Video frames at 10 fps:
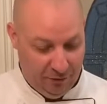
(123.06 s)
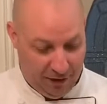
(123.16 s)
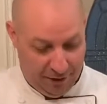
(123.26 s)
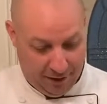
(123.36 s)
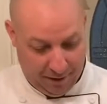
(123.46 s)

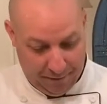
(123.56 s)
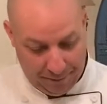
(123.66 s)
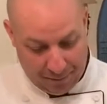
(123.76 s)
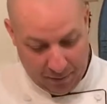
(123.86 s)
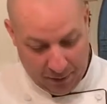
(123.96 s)
on there.
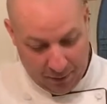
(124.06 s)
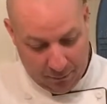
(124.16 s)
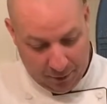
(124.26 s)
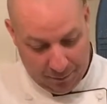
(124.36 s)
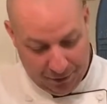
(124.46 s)

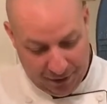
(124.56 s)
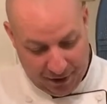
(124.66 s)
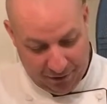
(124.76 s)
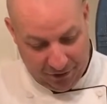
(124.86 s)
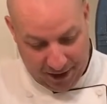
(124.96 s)
And put that
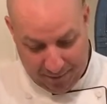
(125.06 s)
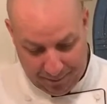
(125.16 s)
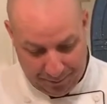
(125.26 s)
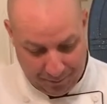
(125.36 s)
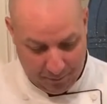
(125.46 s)
on top,
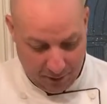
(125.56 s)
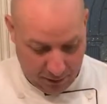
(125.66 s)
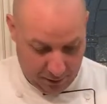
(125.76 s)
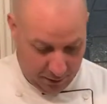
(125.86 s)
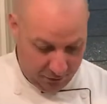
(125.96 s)

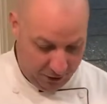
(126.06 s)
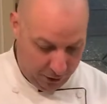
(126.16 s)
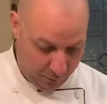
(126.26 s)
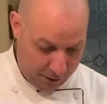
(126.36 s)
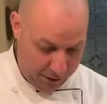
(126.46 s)
take
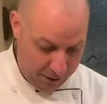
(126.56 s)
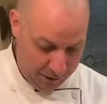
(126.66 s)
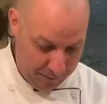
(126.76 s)
our ring,